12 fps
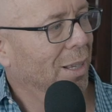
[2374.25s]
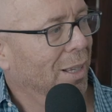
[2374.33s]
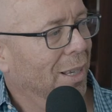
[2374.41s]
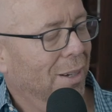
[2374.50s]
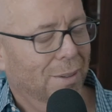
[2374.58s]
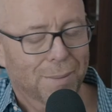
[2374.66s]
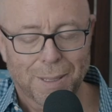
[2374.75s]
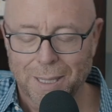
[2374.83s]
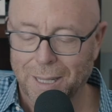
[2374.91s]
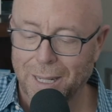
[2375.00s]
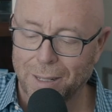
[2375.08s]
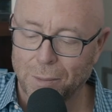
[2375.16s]
Oh my
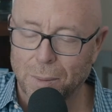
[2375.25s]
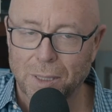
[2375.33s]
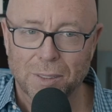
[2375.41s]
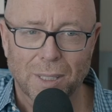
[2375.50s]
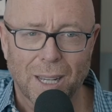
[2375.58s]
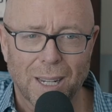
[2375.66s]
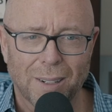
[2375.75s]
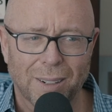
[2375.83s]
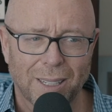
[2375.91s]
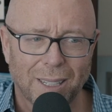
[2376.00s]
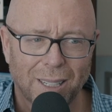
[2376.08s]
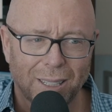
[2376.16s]
God! Everybody's got it
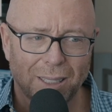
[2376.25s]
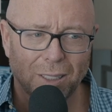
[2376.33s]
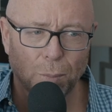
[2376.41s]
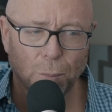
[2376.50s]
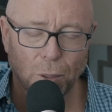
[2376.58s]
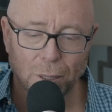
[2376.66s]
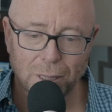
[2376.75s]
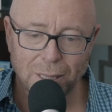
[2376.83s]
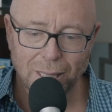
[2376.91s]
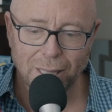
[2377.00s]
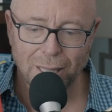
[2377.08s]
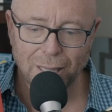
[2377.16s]
right. This book,
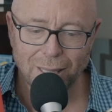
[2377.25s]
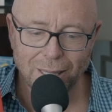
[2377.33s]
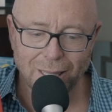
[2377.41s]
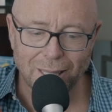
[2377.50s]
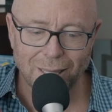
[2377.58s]
it,